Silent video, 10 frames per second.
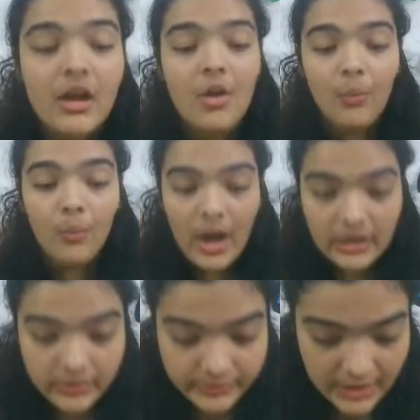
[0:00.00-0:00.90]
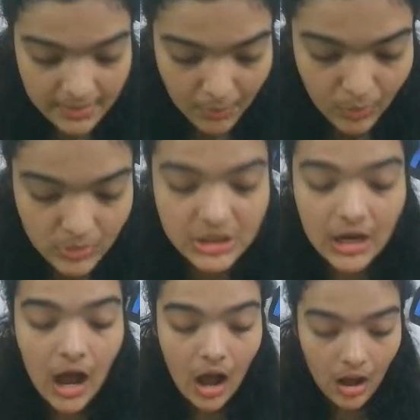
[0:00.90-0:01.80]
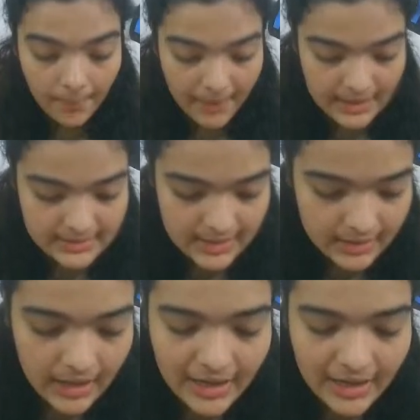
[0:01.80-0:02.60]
One of the most amazing.